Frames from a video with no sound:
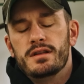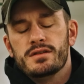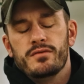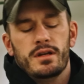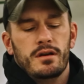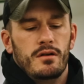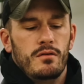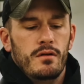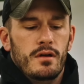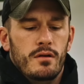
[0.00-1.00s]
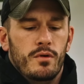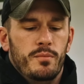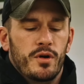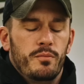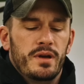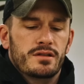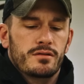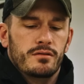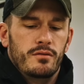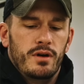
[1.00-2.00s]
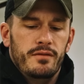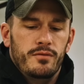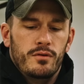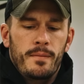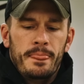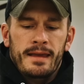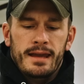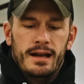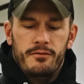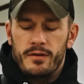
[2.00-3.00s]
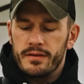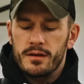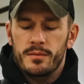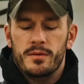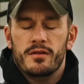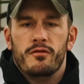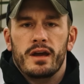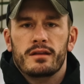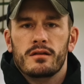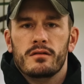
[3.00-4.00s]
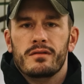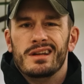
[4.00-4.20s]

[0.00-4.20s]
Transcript: video with both pistol and rifle, and I found them to be effective.